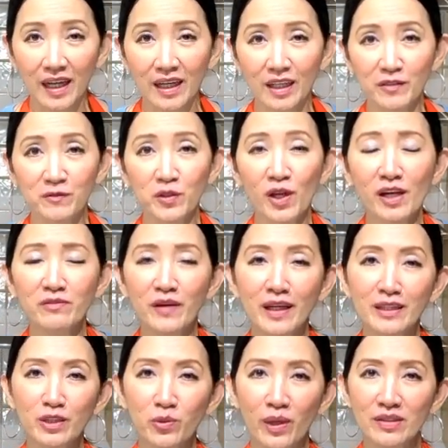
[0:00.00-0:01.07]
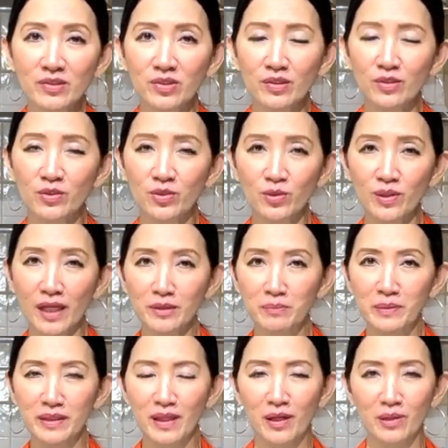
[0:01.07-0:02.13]
If you have any questions, do let
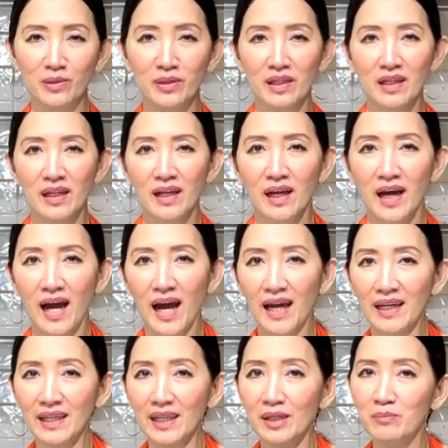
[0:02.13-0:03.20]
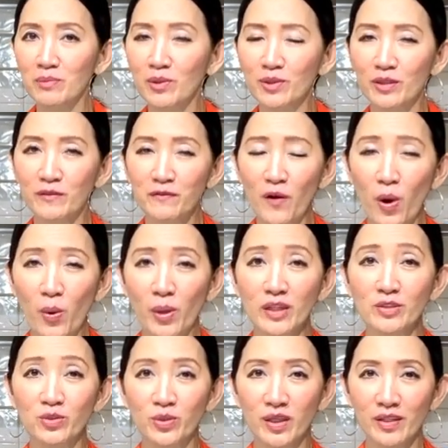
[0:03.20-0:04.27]
me know. I am looking forward
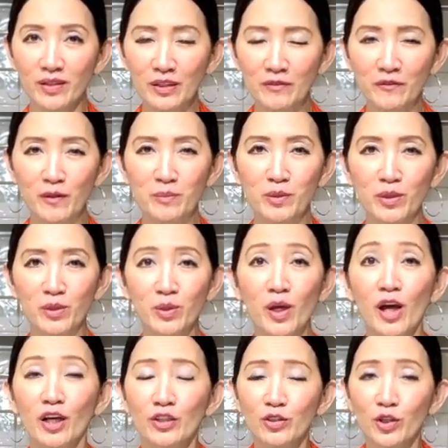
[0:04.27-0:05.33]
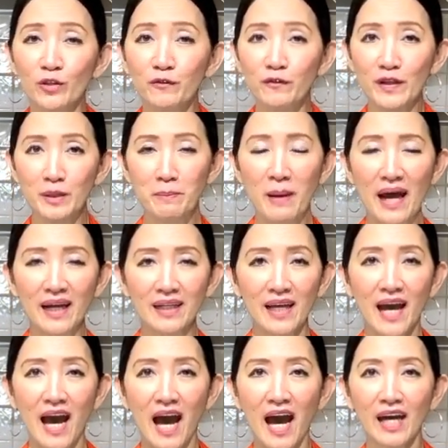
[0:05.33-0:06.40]
to hearing from you, your
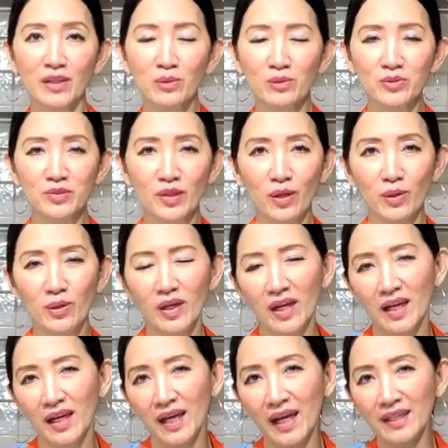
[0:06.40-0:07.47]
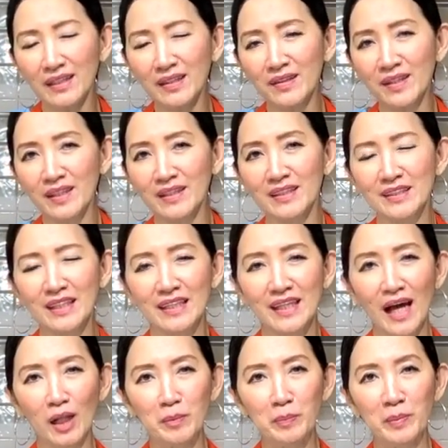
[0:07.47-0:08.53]
feedback, and also anything that can
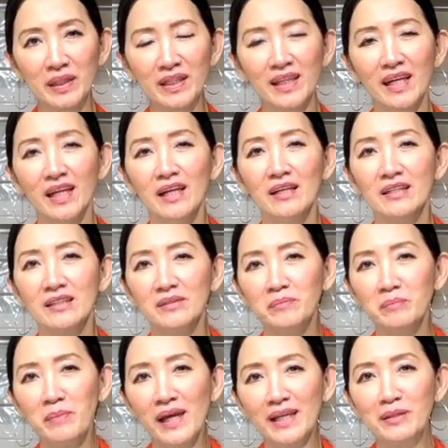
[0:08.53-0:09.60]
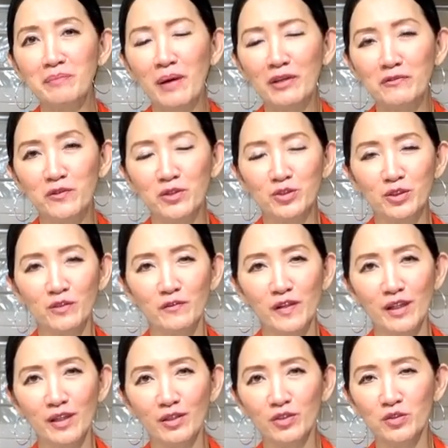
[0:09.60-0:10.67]
help me make my future
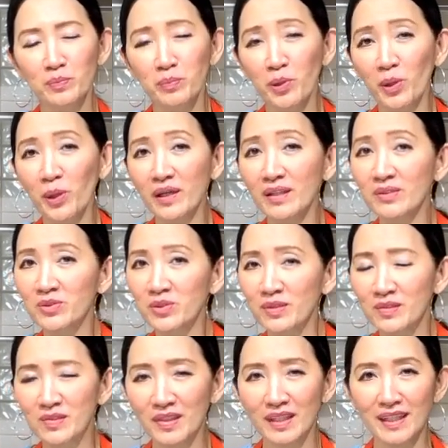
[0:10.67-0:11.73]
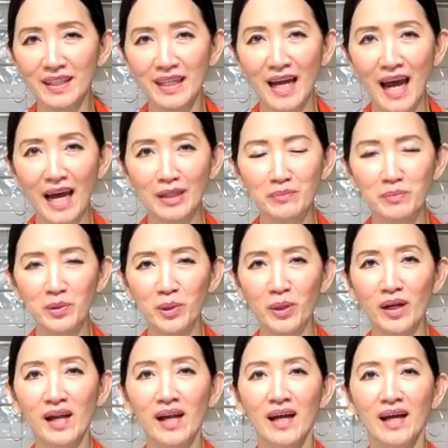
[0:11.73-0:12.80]
videos more interesting and
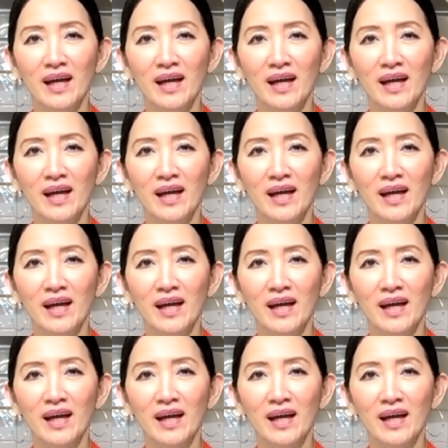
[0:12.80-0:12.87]
more